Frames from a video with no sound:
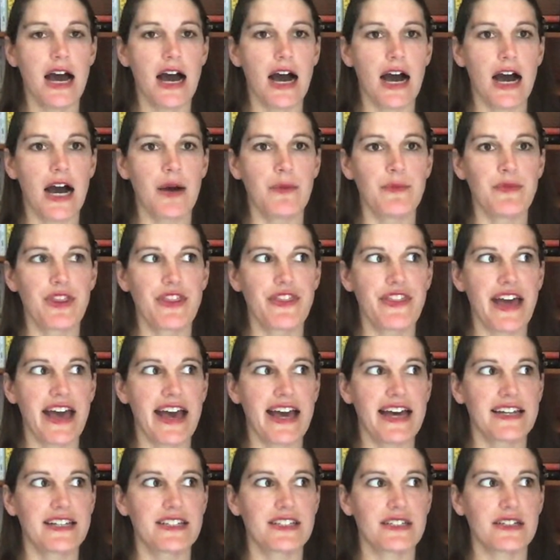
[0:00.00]

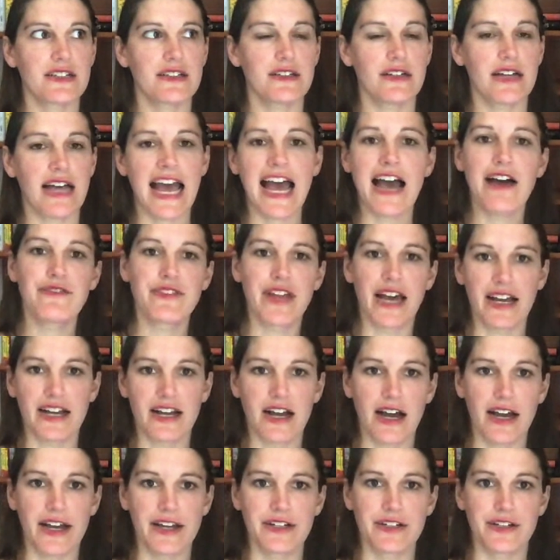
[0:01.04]
that have that
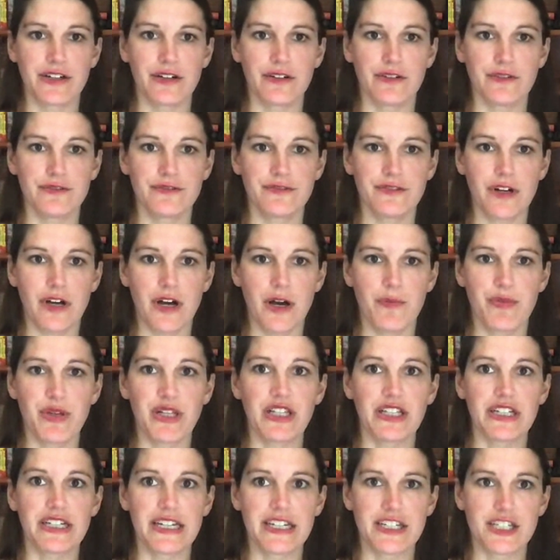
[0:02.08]
kind of
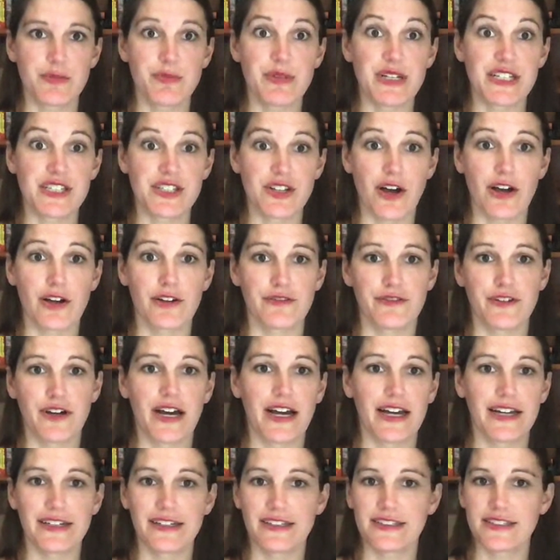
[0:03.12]
ability to be sonified?